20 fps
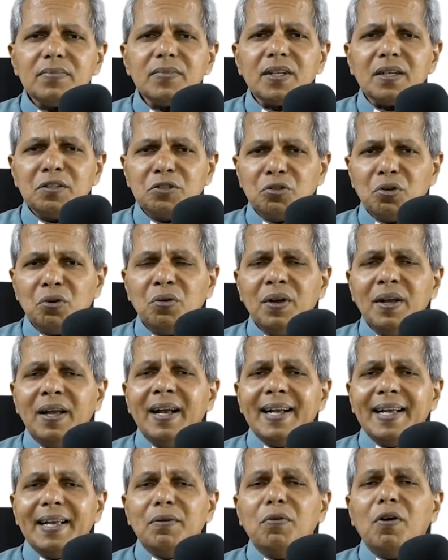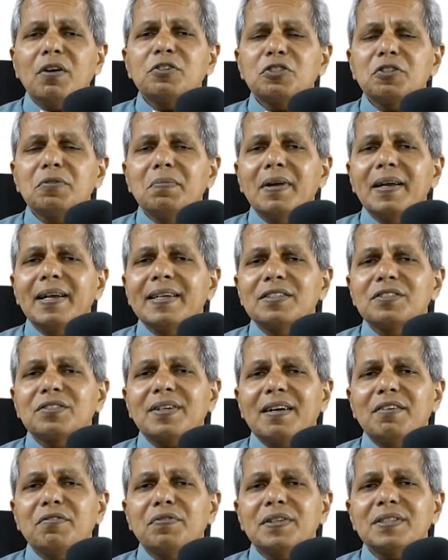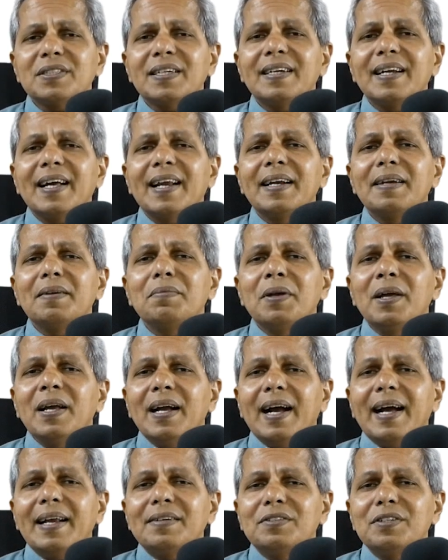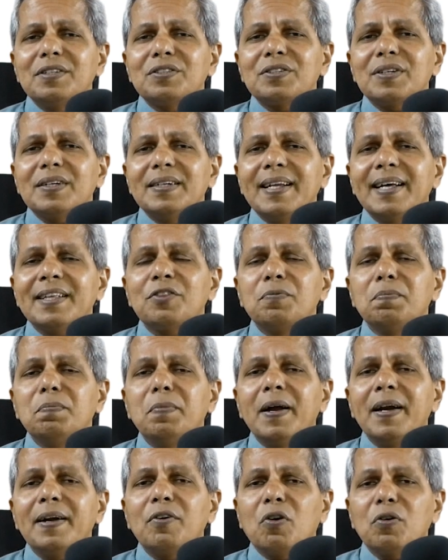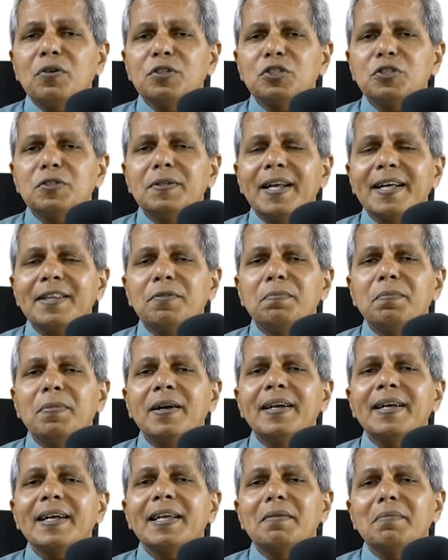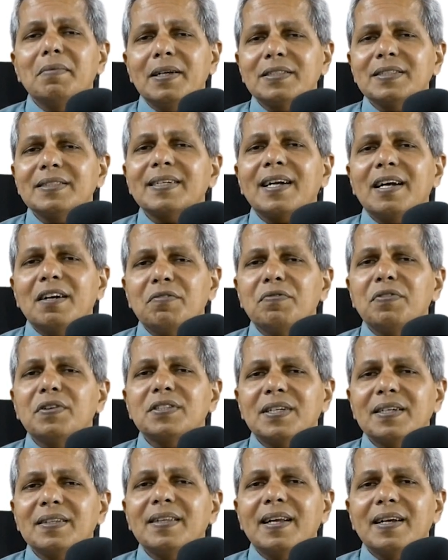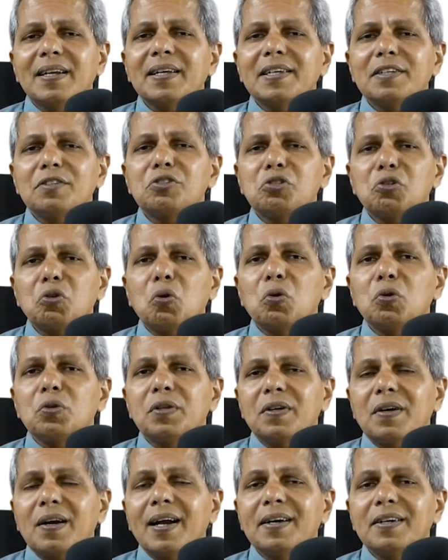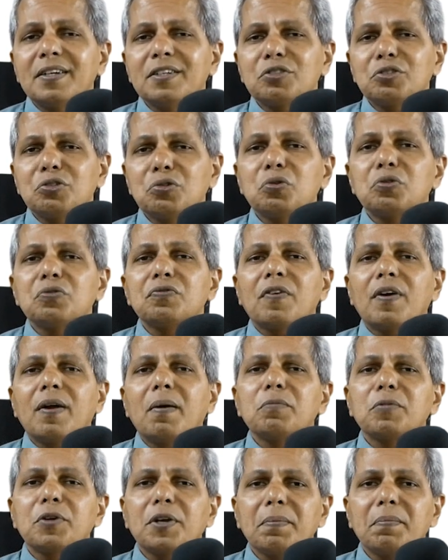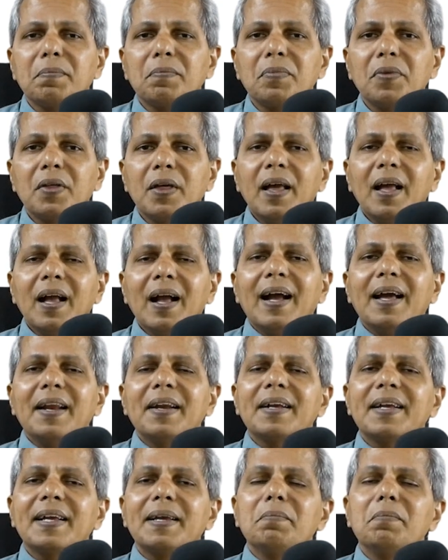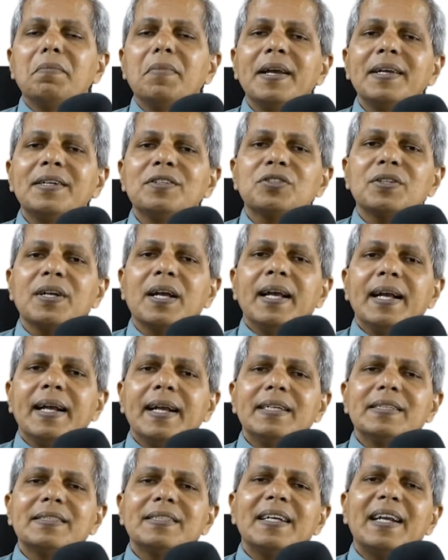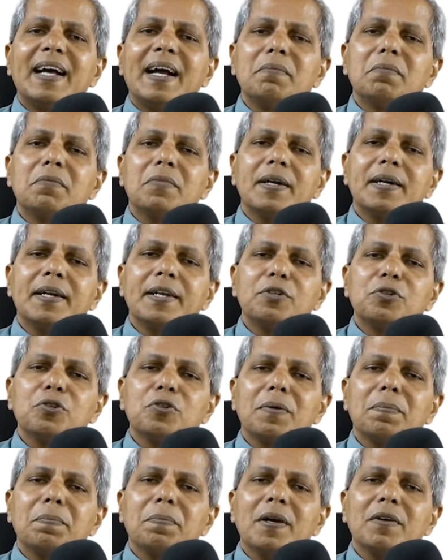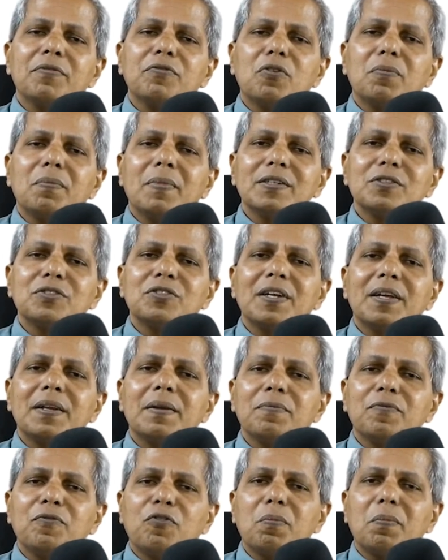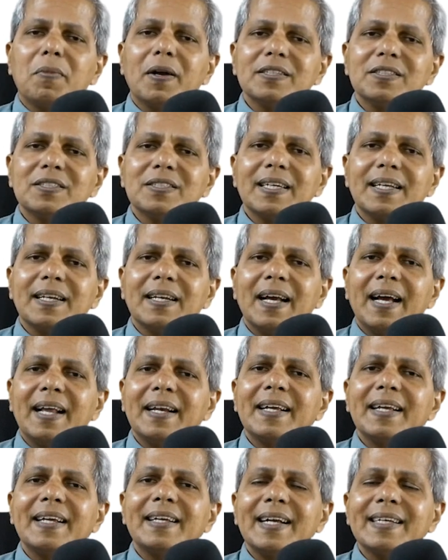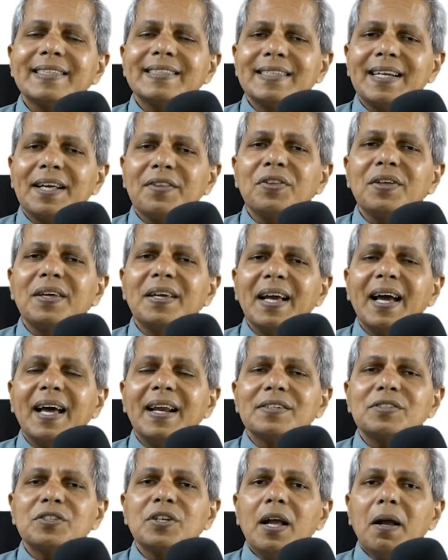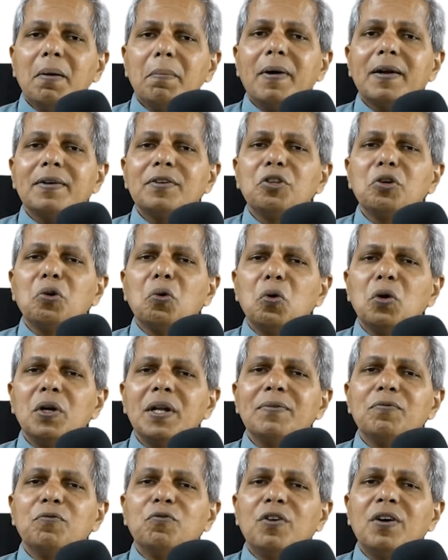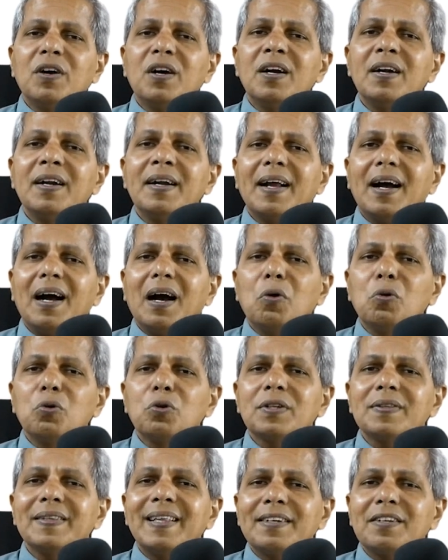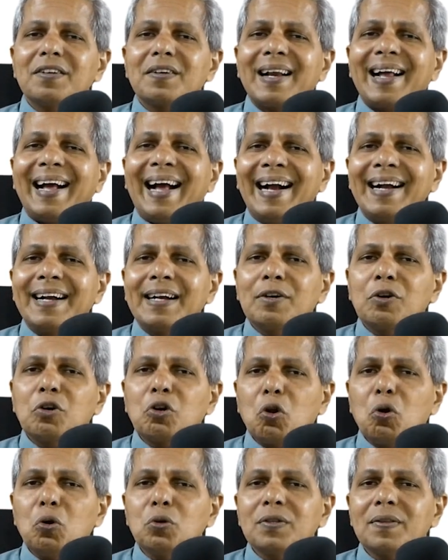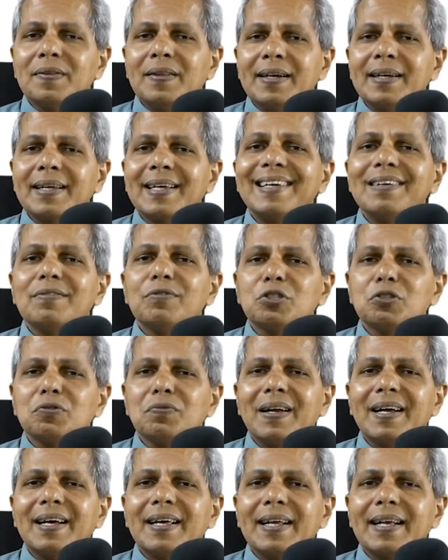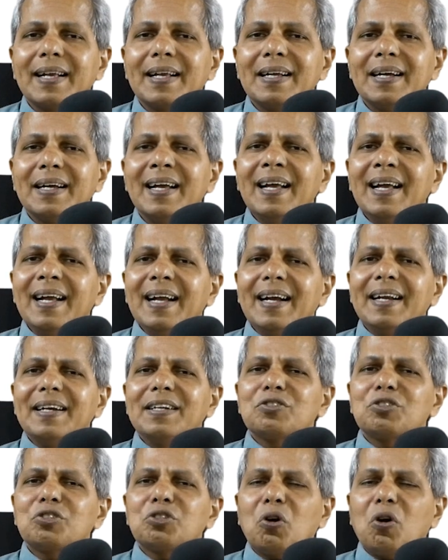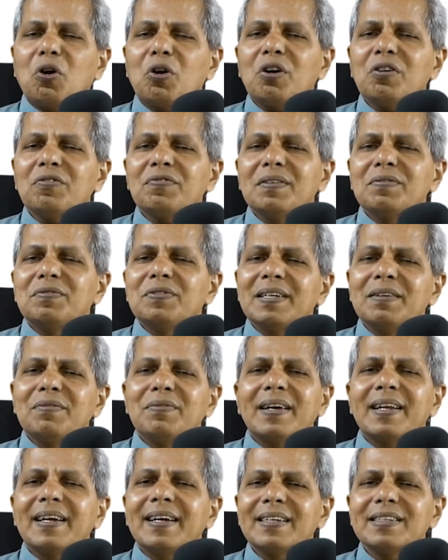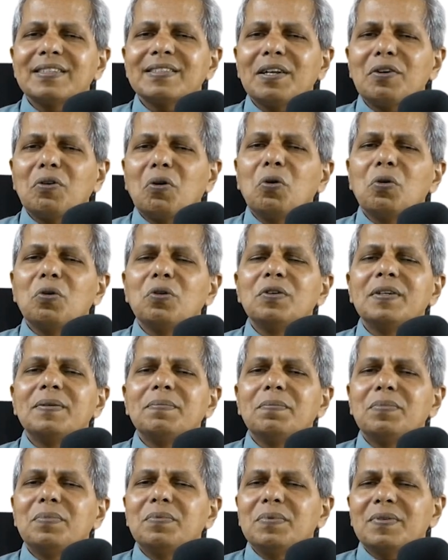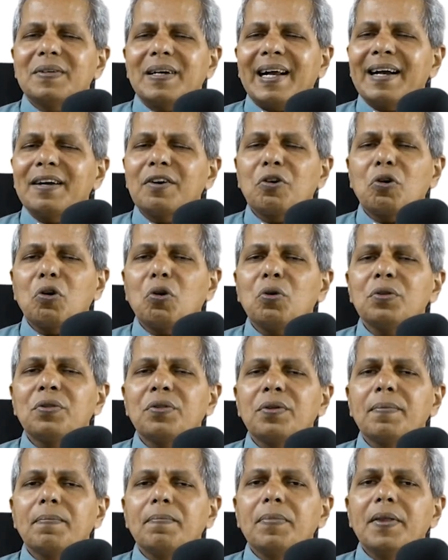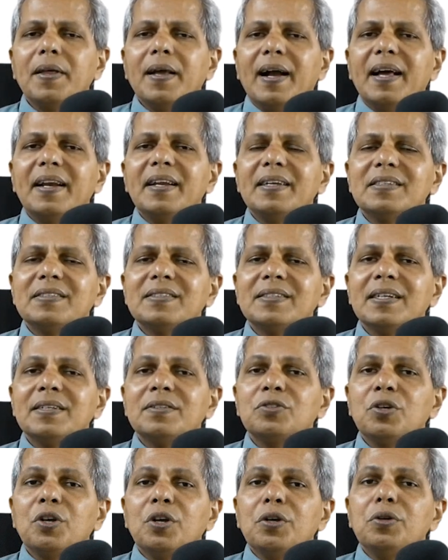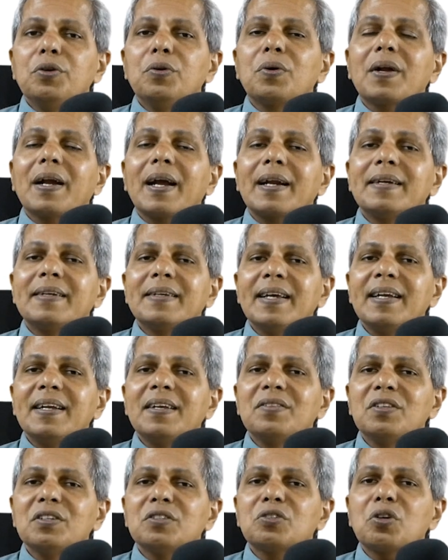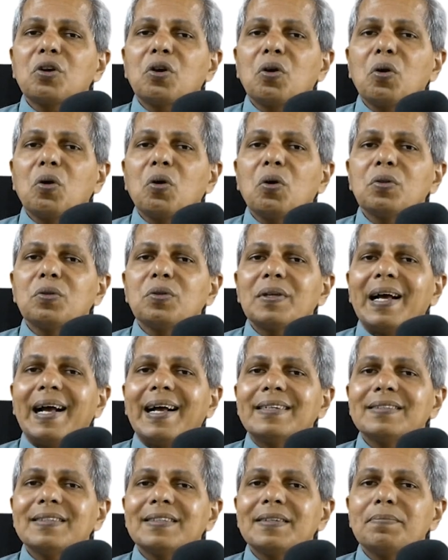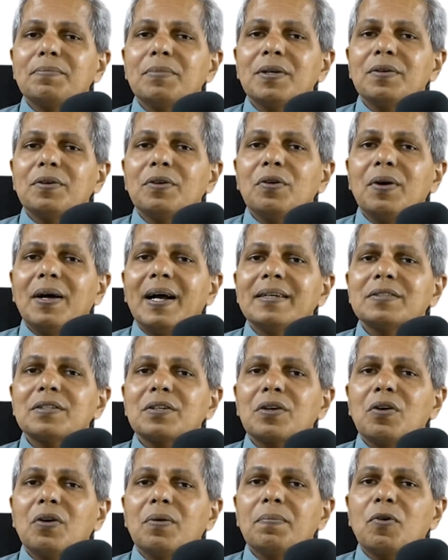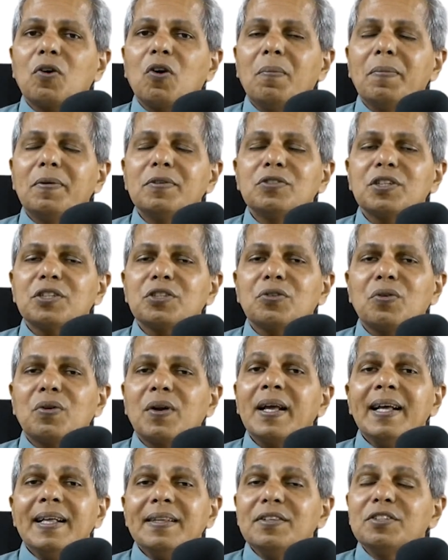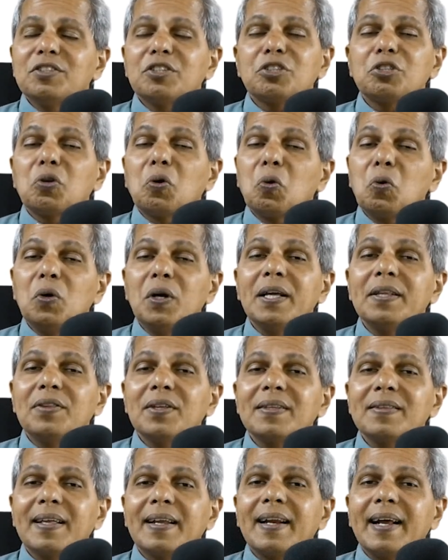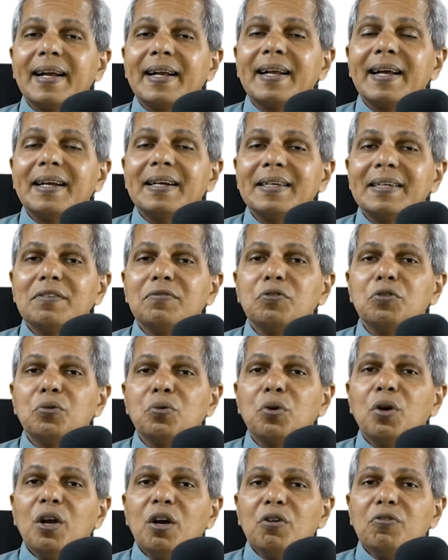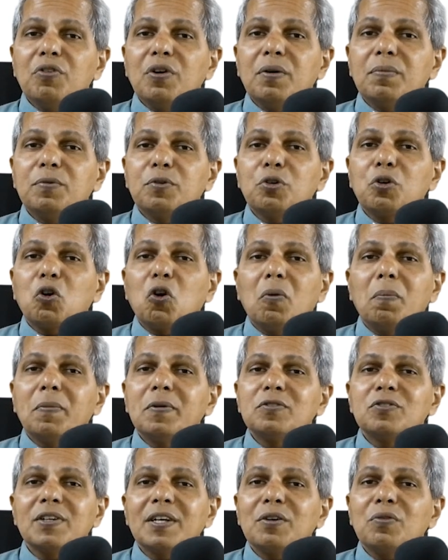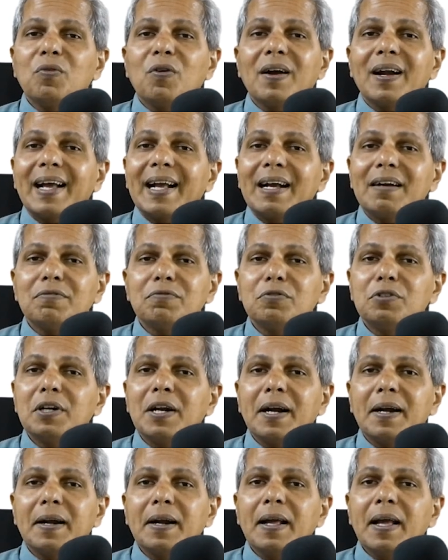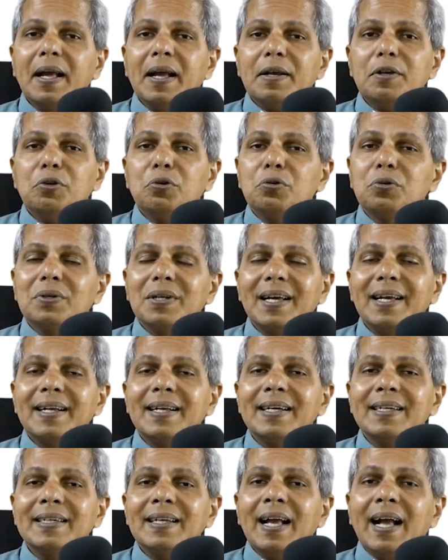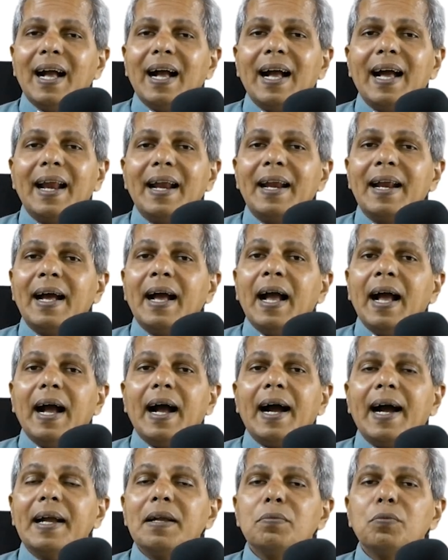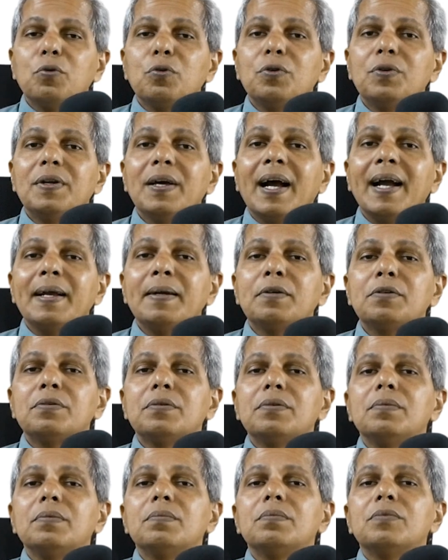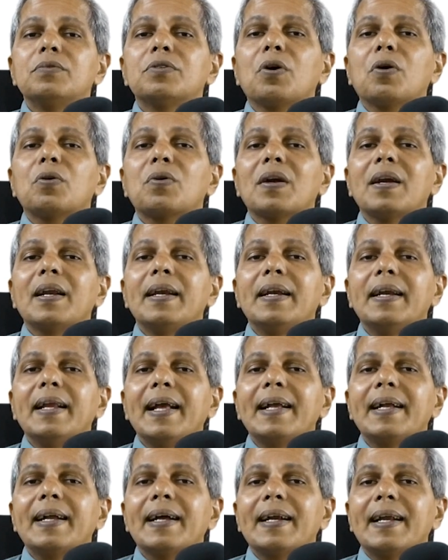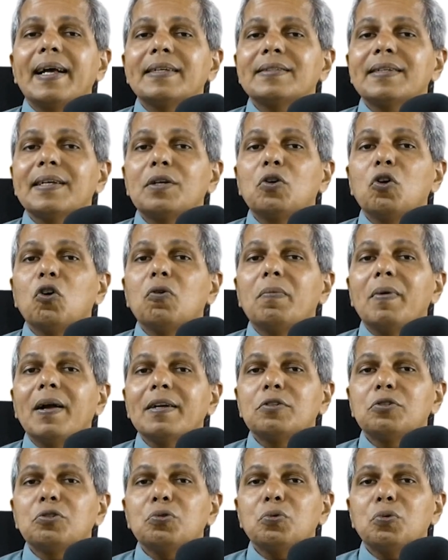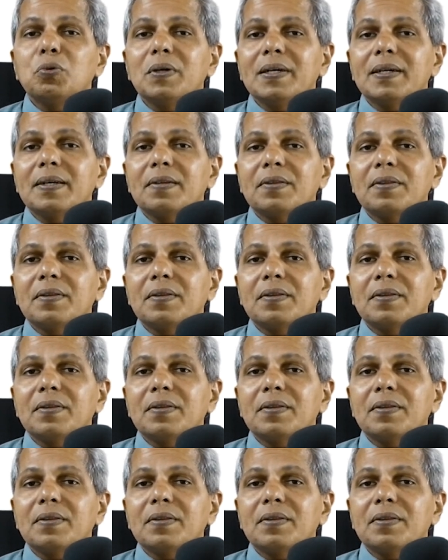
So he wants to make his confession, and at his deathbed, on his deathbed, he makes the confession that he stole the rider's suit from him. And he said, "I am ready to repair for my sin, and he has nothing else but the only worn out that rag cloth that he was wearing. It is torn off everywhere. It is an old rag cloth, and he says, you can take this cloth as a compensation, or this is the only thing that I can give you to compensate what I have done. You take it, and I would die totally naked as I go back to earth."